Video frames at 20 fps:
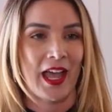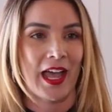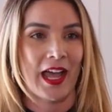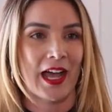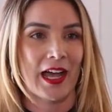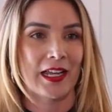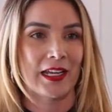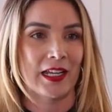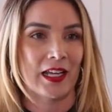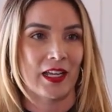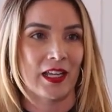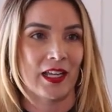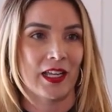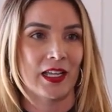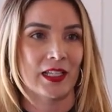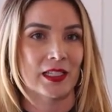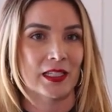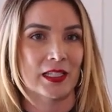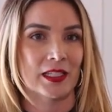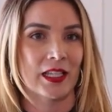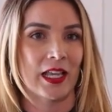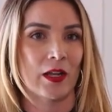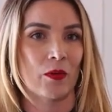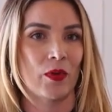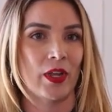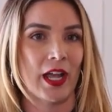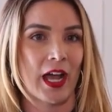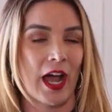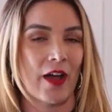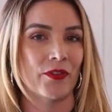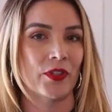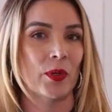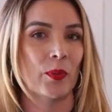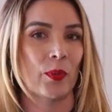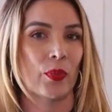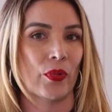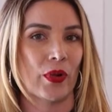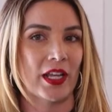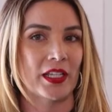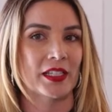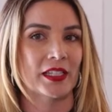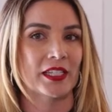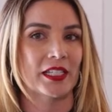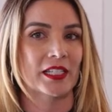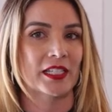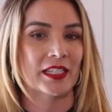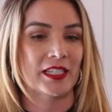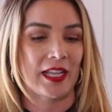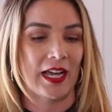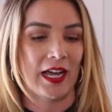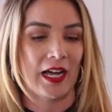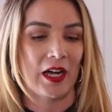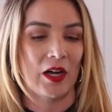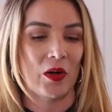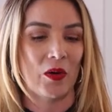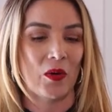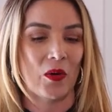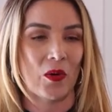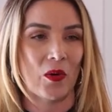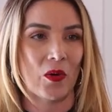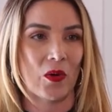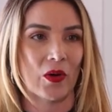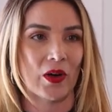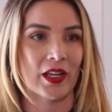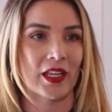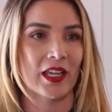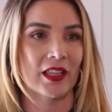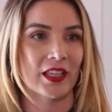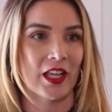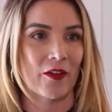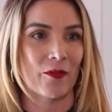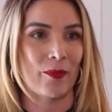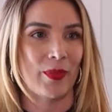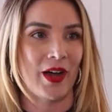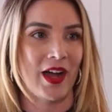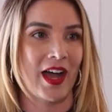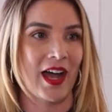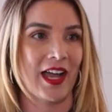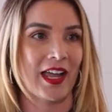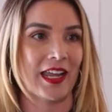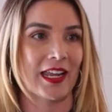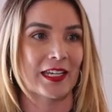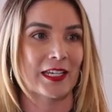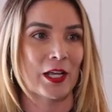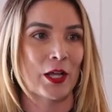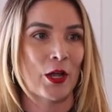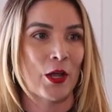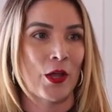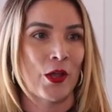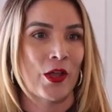And it's like we have to embrace this now or get left behind.